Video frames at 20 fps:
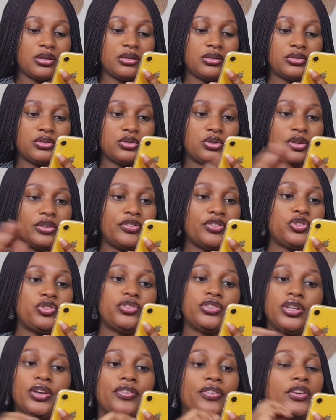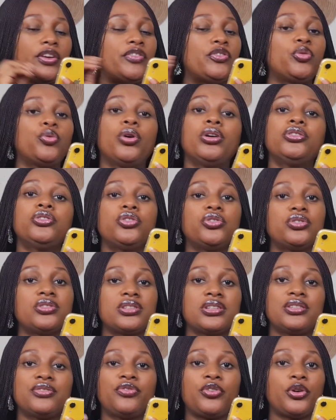So if you want to use
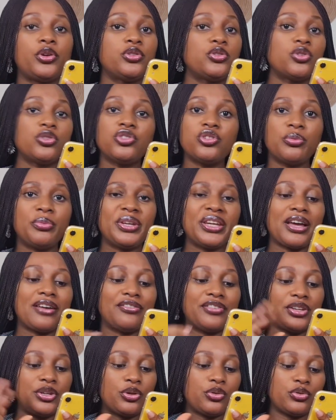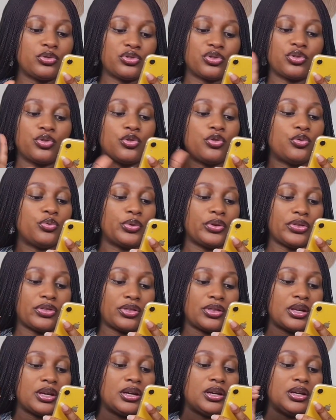this for your social media videos, you go with
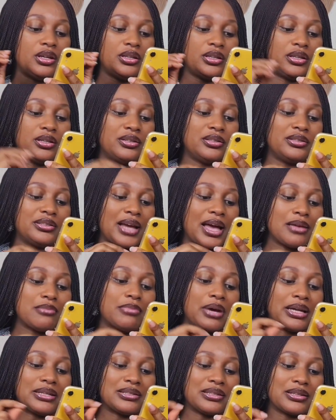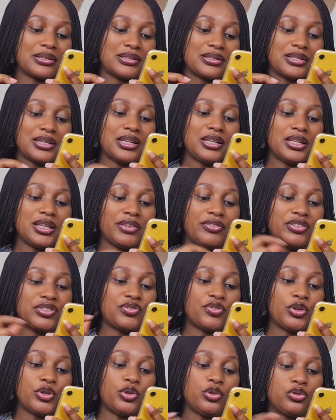the 9:16. If it's
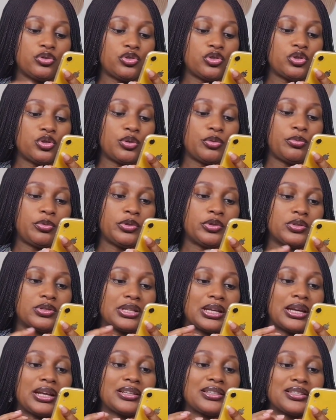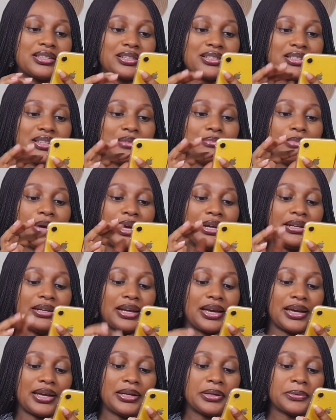for YouTube, you select
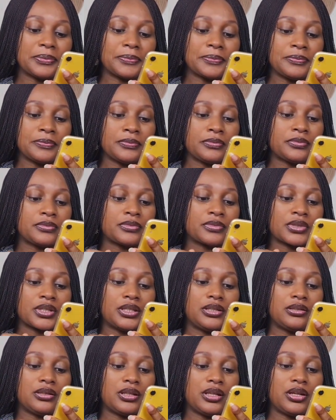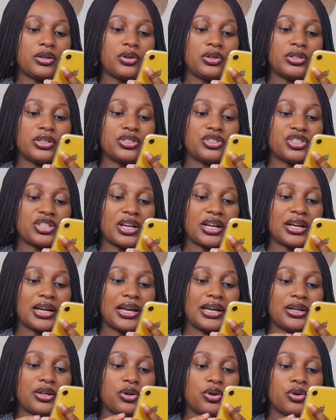16:9. You click on the check
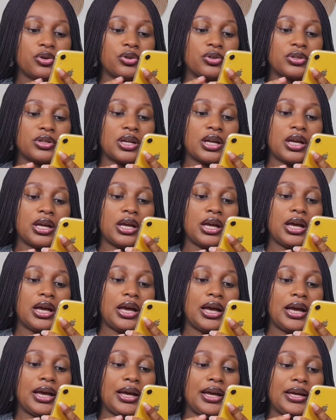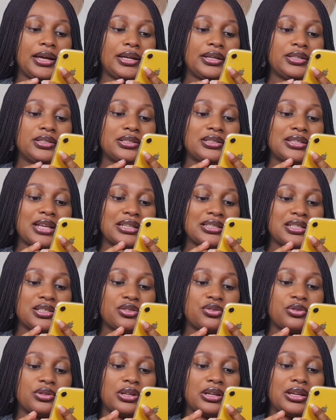icon and set it
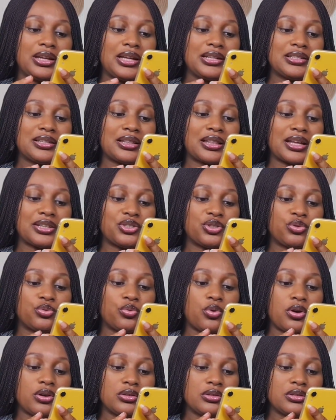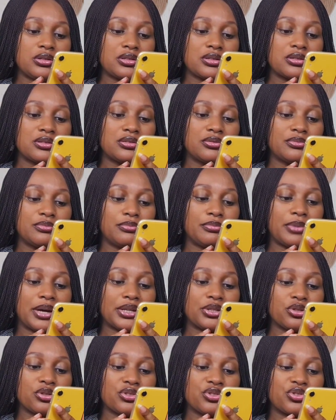to the length that you want by
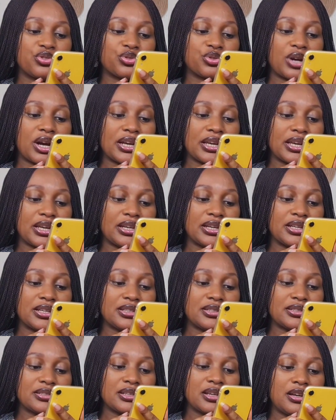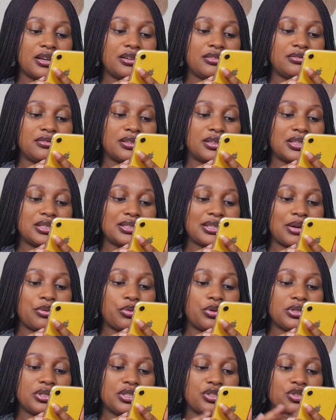just dragging it. For this, I
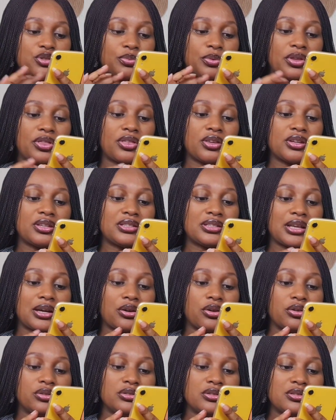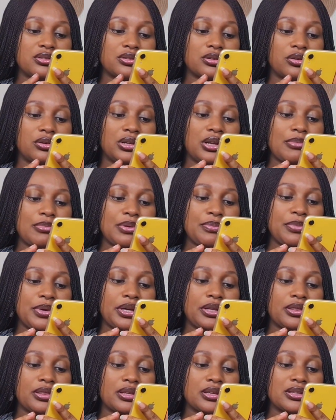want it to be 3 seconds, or let me
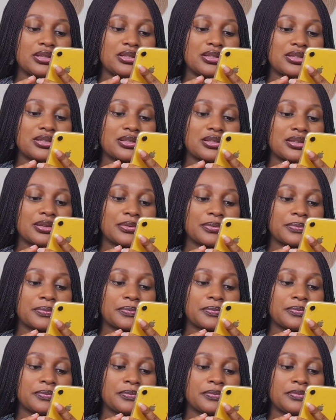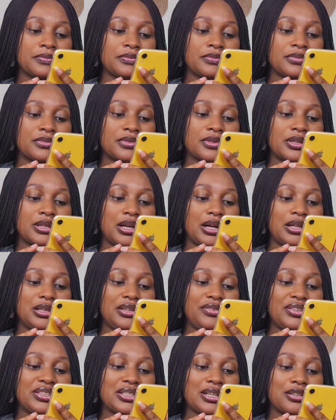make this, I'll
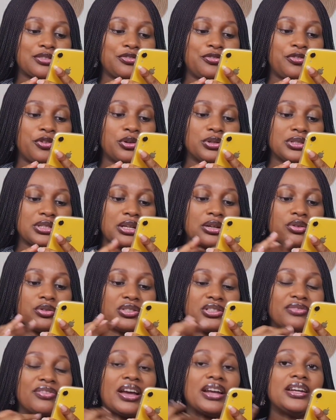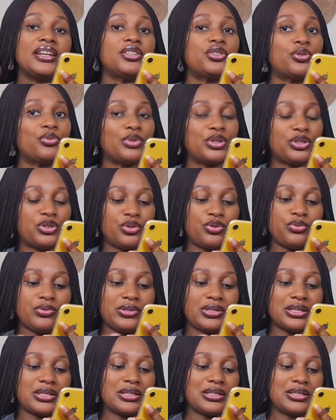leave it at 4 seconds. If I need to reduce
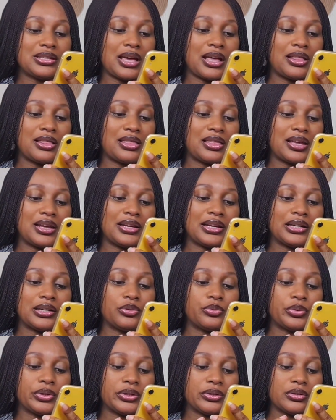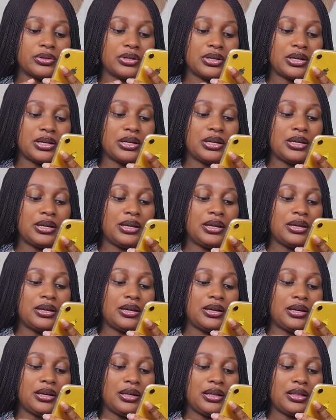it, then I will.
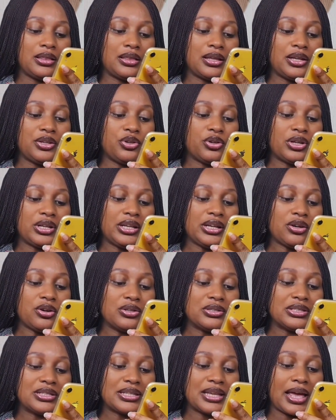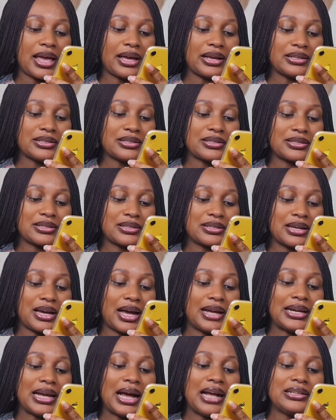Then you click on text
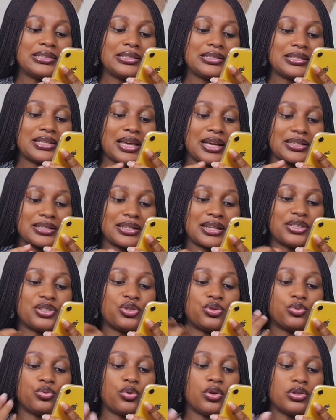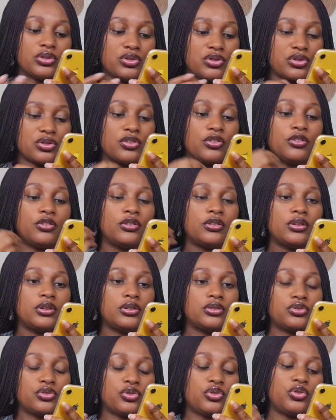and add the text that you want
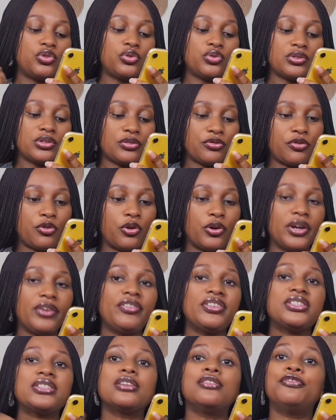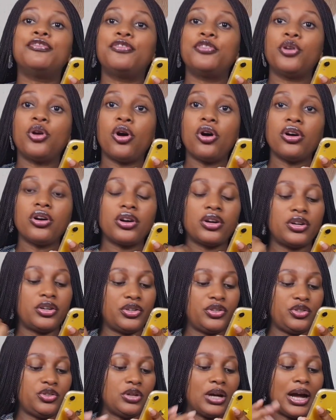to use it for. If it's a vlog,
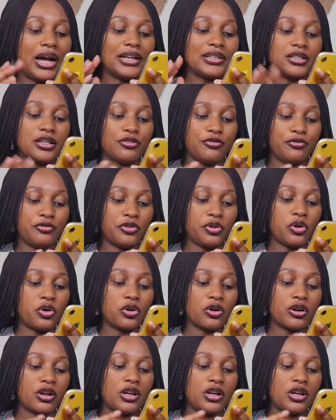you add vlog.